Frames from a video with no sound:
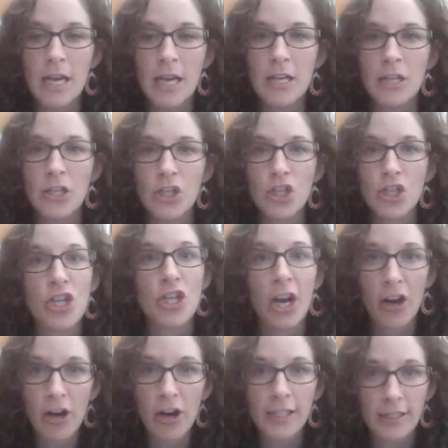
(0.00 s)

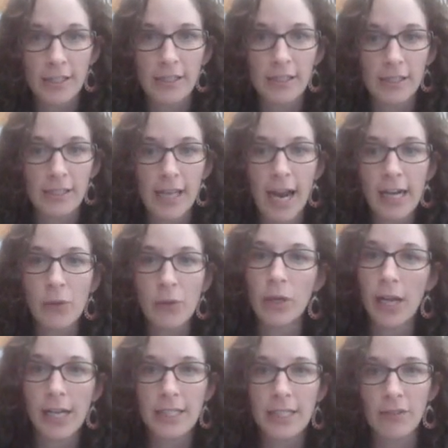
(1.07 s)
share as a society and what
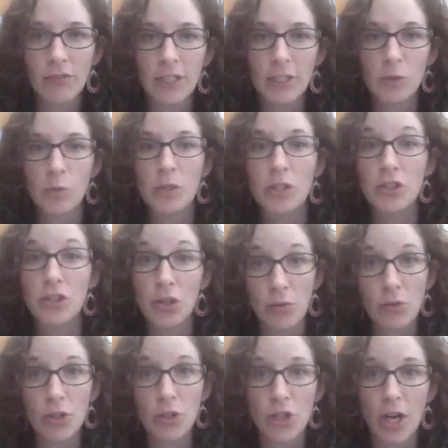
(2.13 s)
kinds of things we
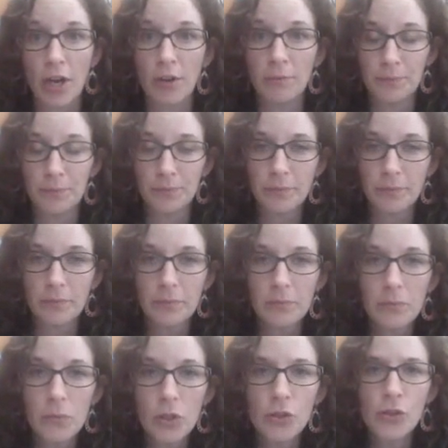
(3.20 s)
don't share.
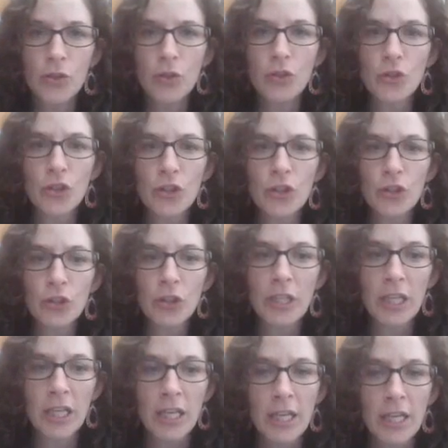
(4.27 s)
So those
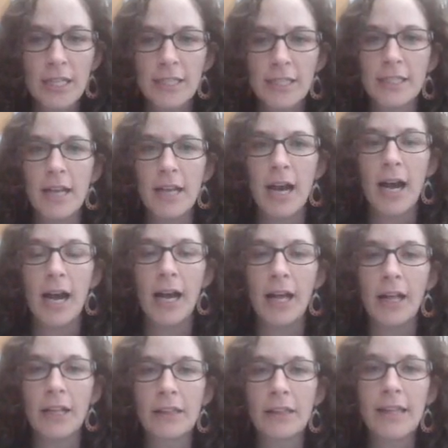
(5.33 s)
early
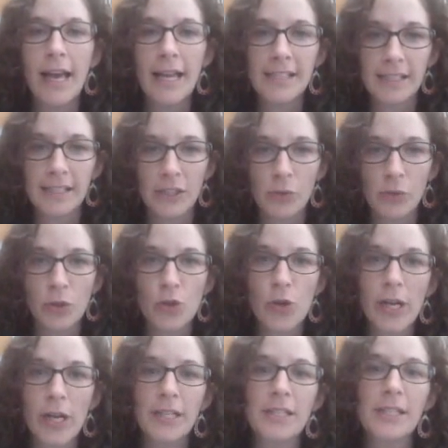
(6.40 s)
lessons will
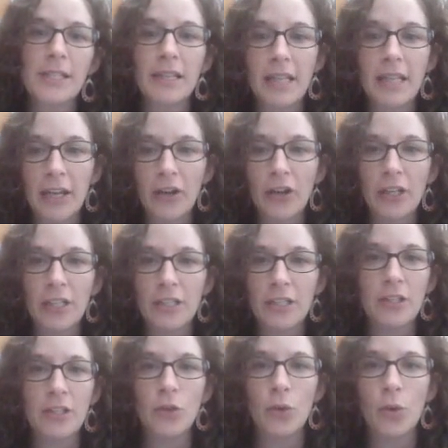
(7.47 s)
translate later into
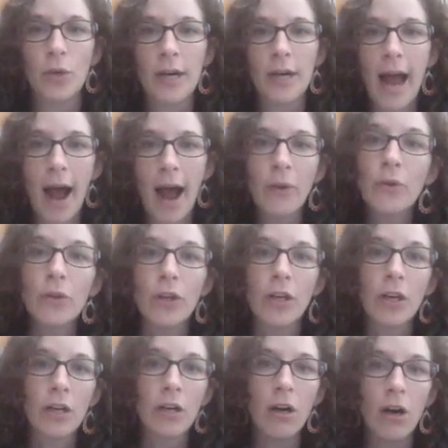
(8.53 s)
your outlook
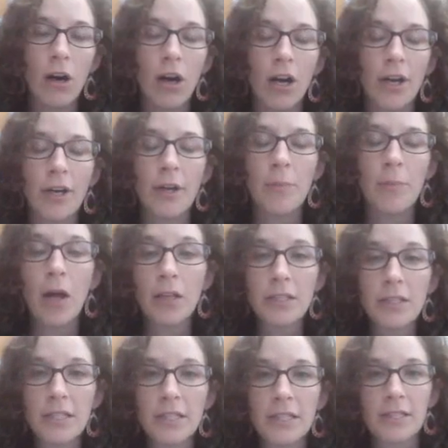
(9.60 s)
on
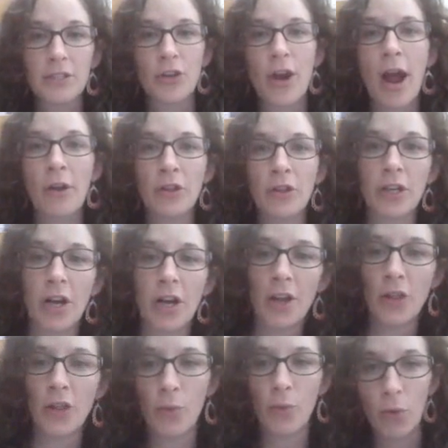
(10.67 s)
politics, your outlook on
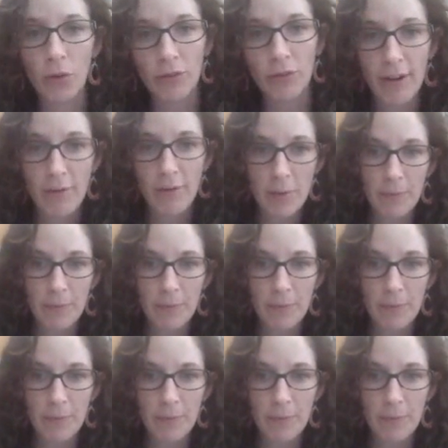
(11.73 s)
the role of government.